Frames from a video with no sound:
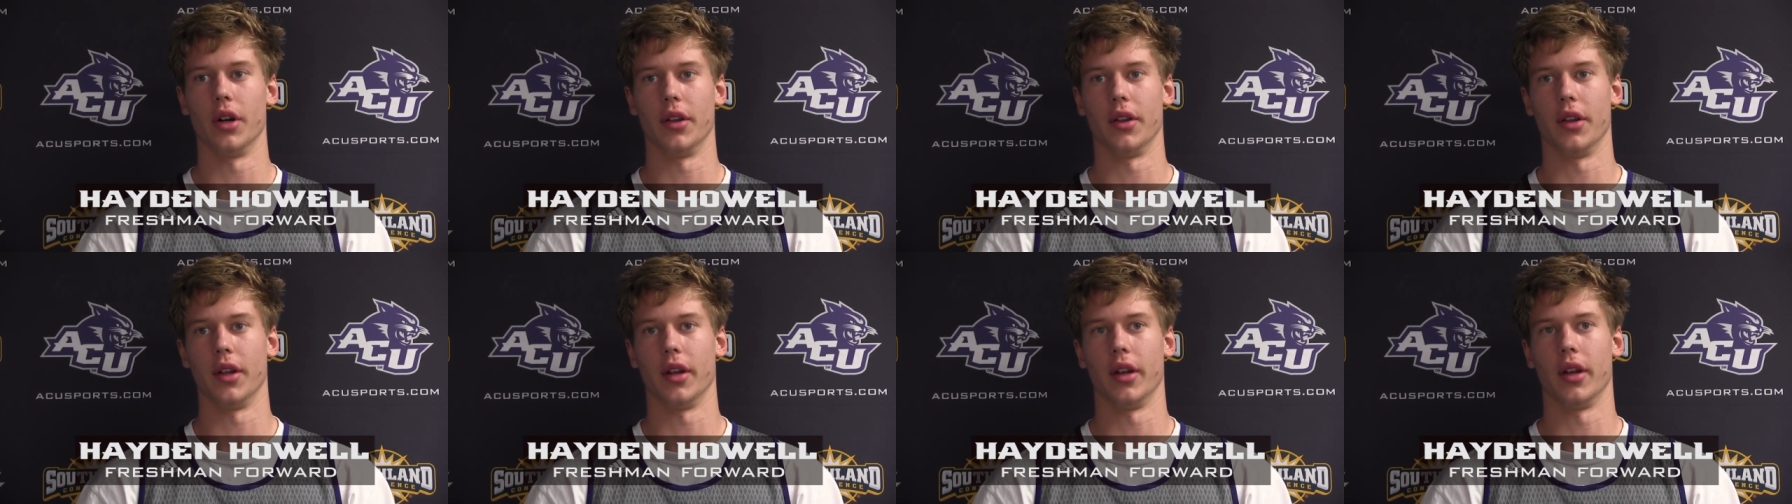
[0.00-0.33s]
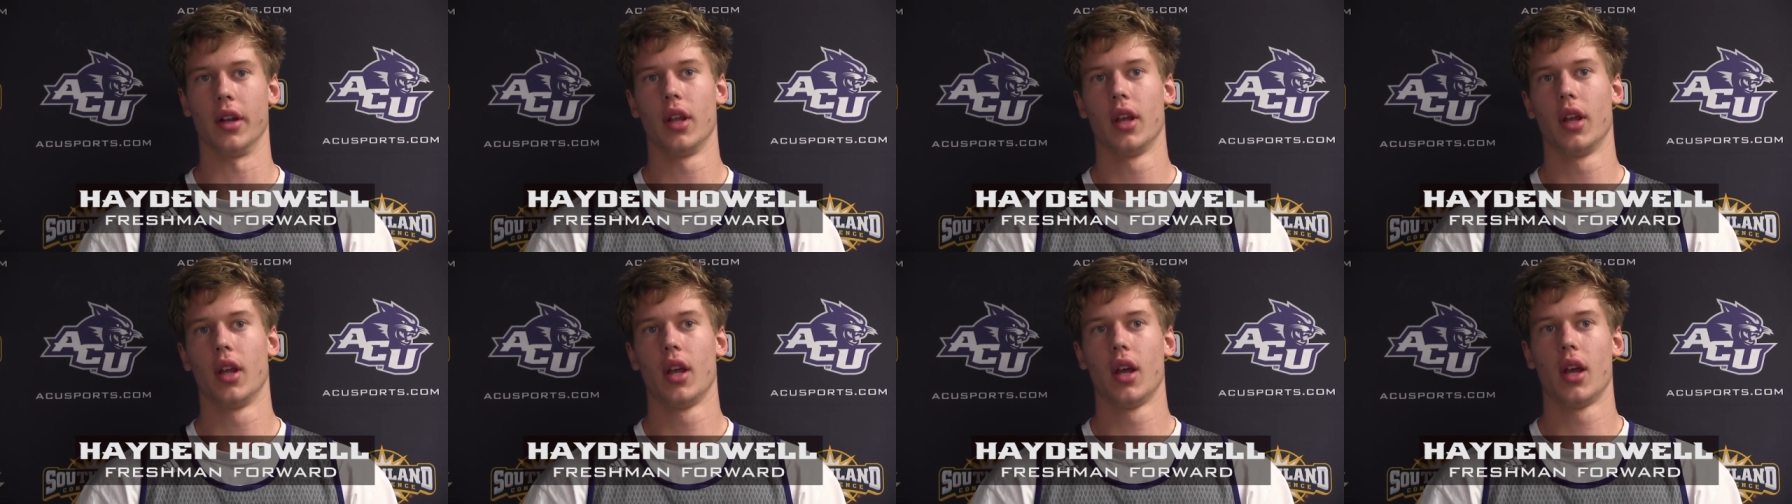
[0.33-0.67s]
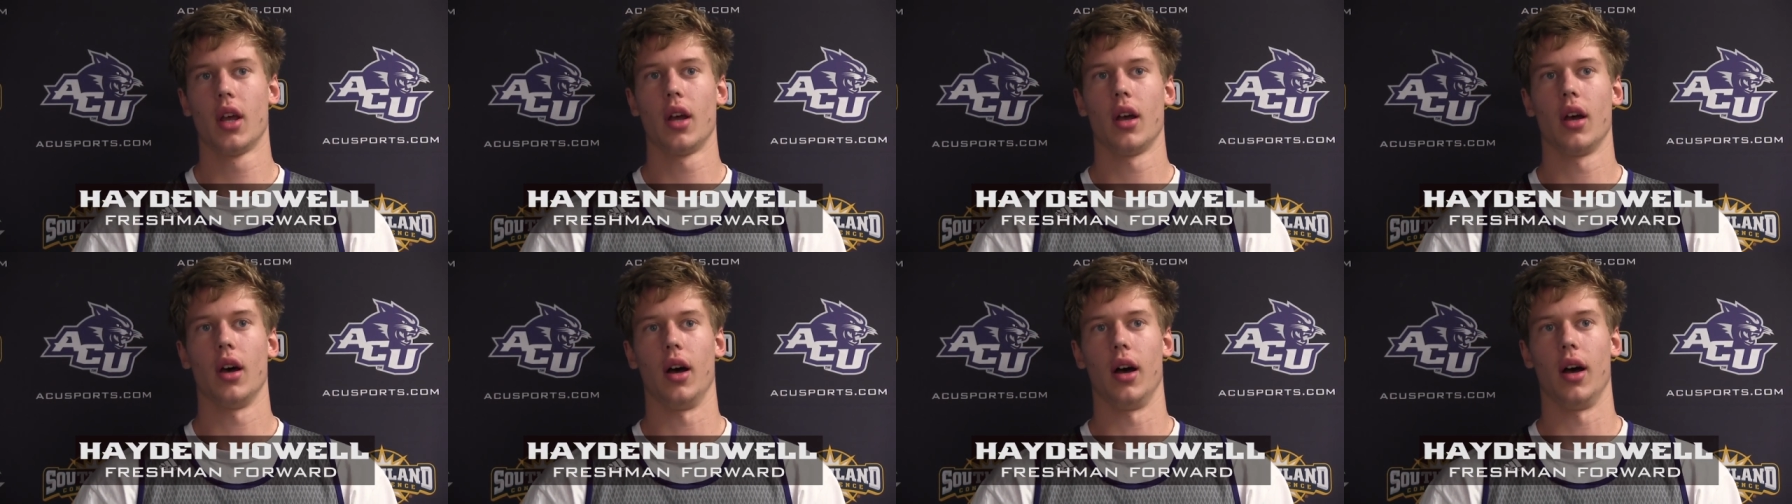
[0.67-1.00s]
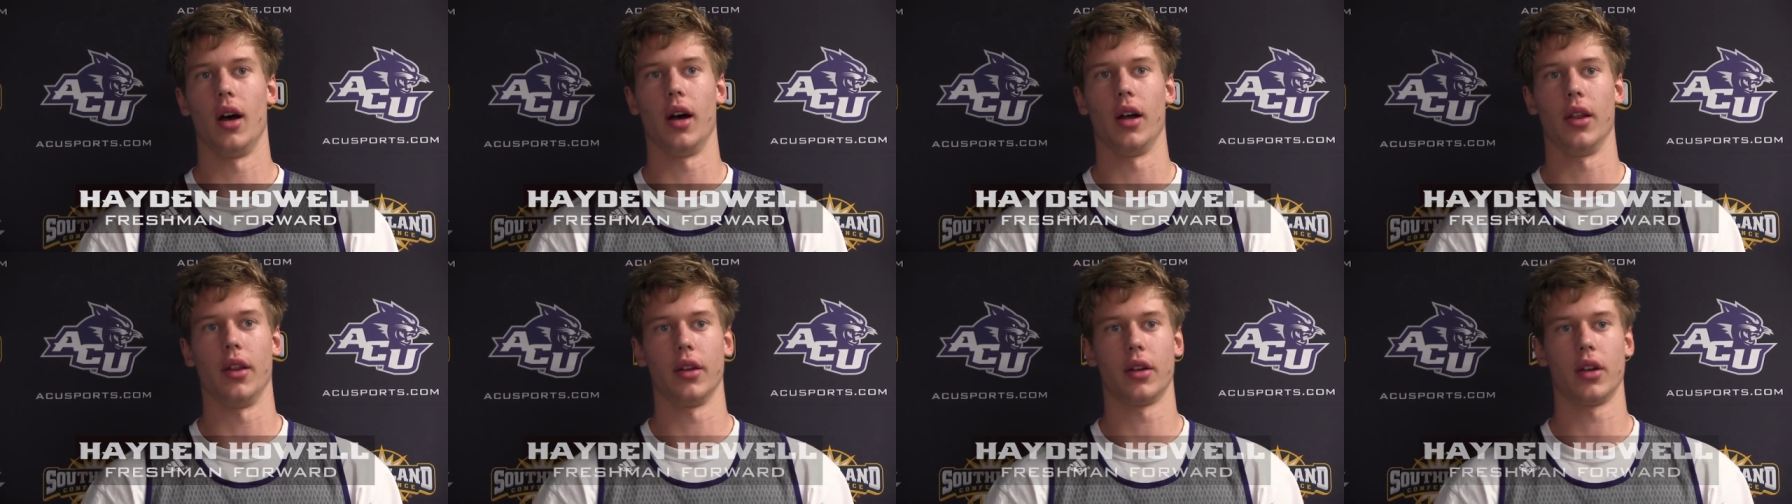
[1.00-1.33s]
And then
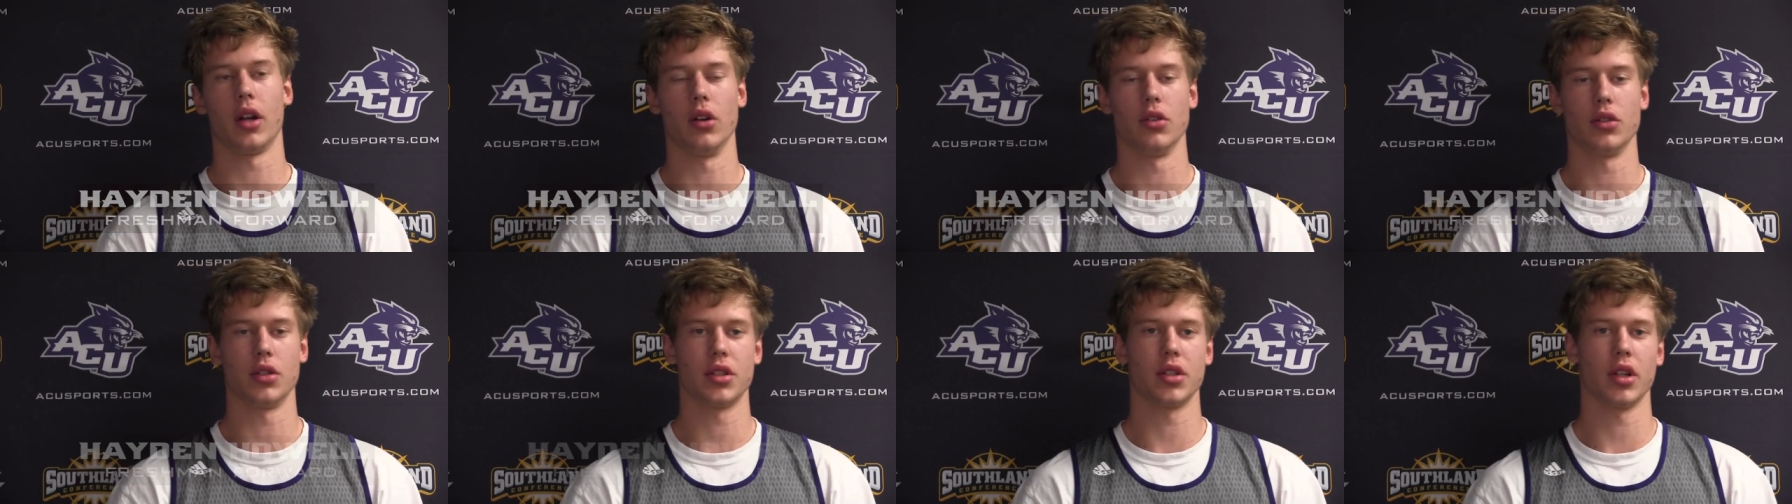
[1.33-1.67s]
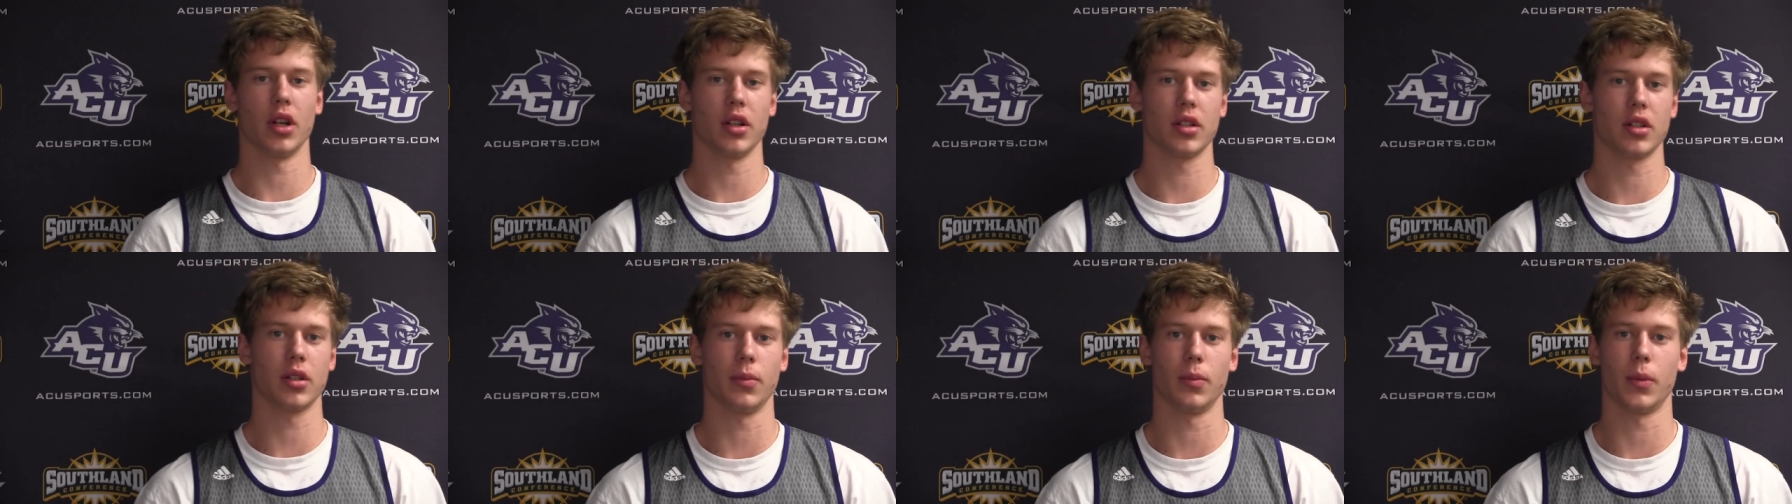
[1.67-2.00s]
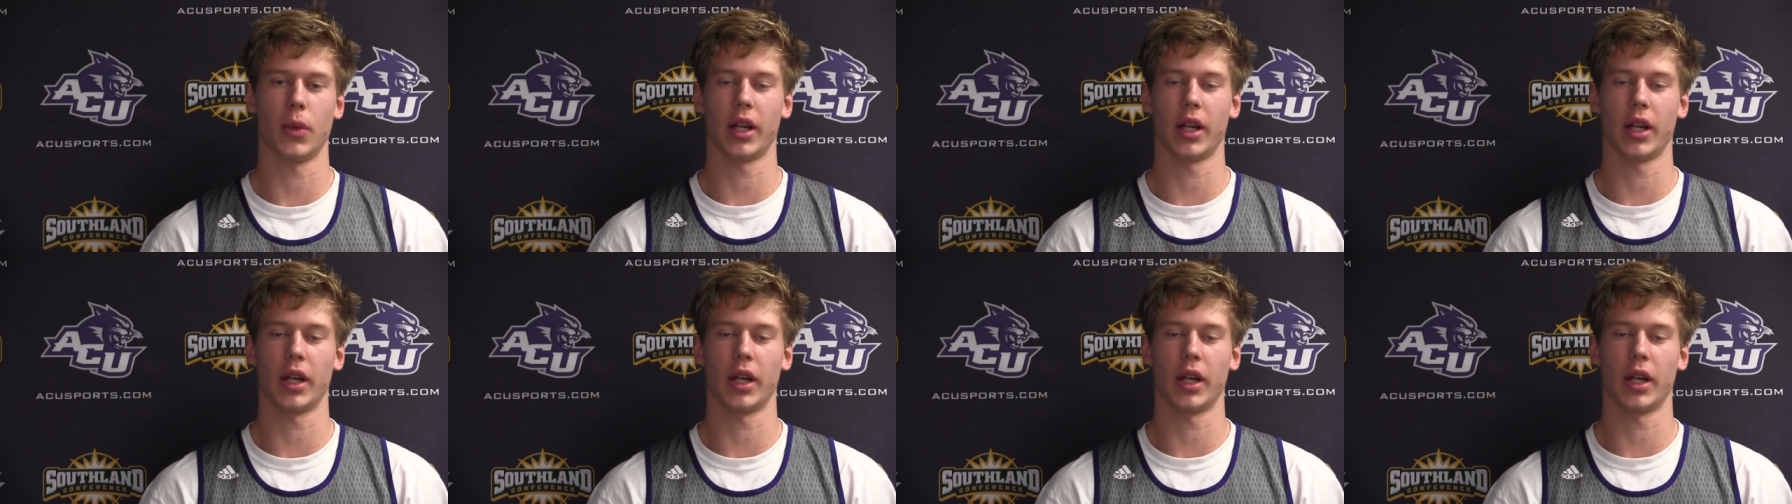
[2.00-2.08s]
uh, the coach saw some